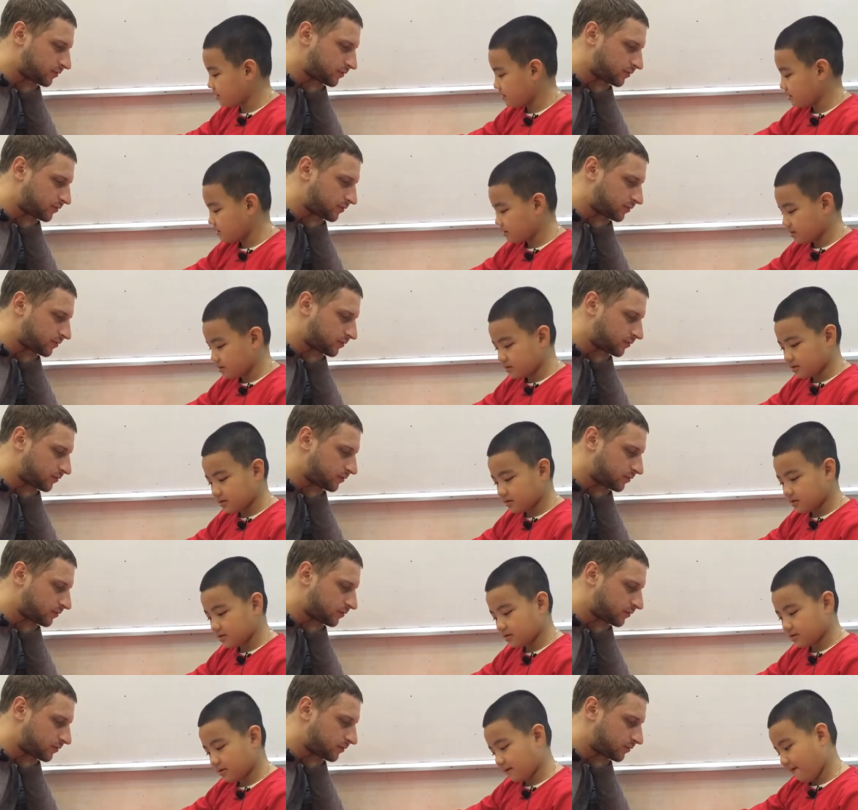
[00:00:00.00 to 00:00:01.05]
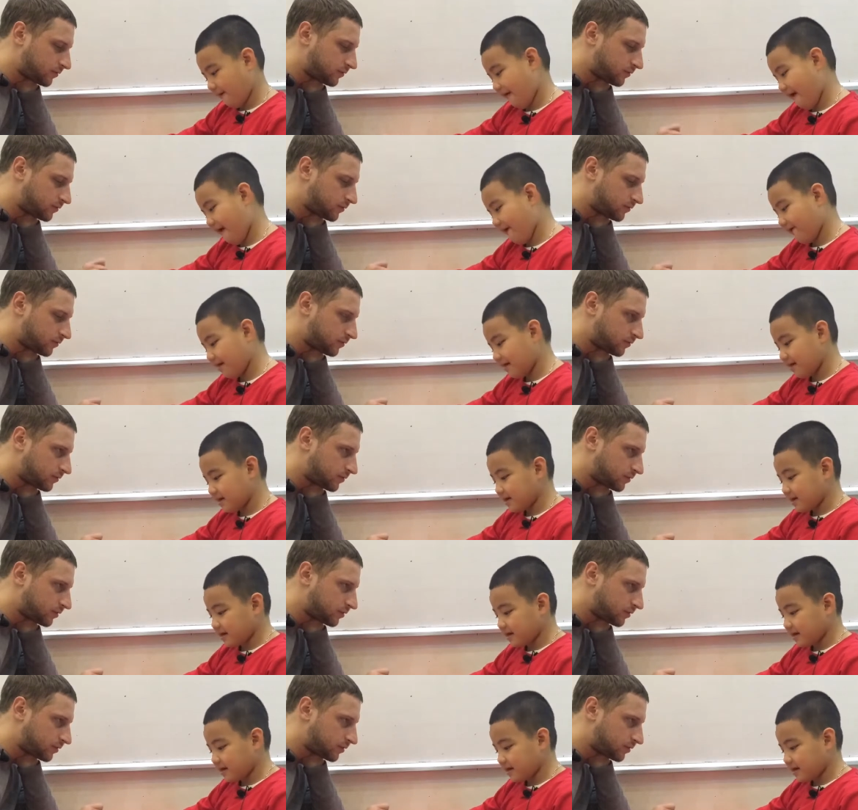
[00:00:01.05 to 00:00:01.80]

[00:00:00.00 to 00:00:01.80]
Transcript: (no one is talking)